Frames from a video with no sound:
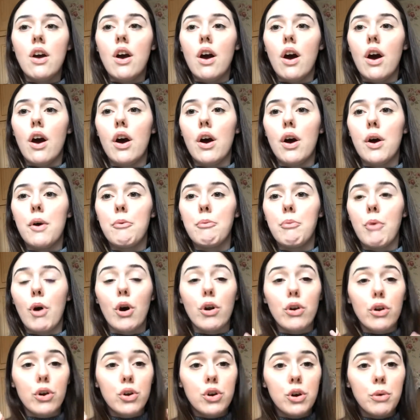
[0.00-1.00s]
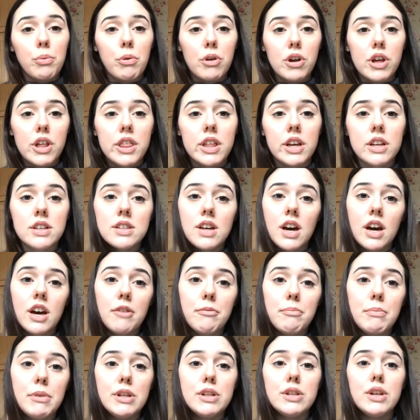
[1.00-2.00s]
on a couple of things I have
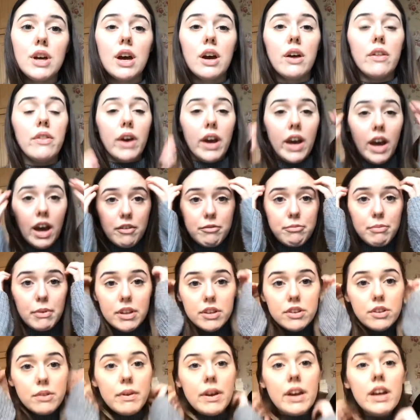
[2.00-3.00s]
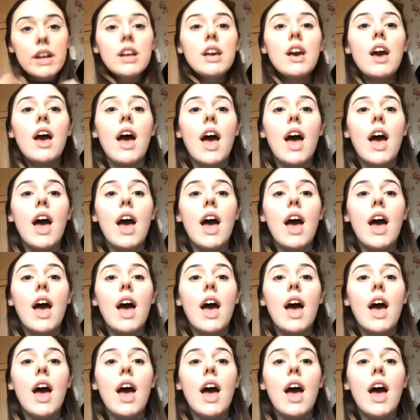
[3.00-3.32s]
been doing,